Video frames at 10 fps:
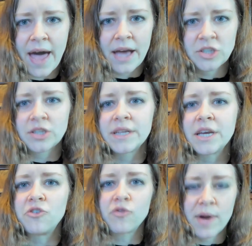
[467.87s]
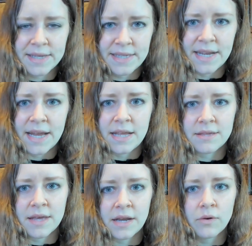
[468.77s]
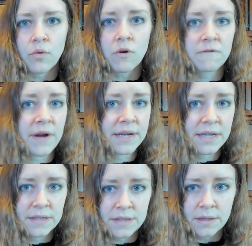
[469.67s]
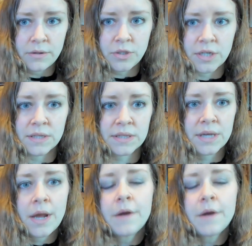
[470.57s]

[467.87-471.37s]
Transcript: actually addressing anything or finding solutions.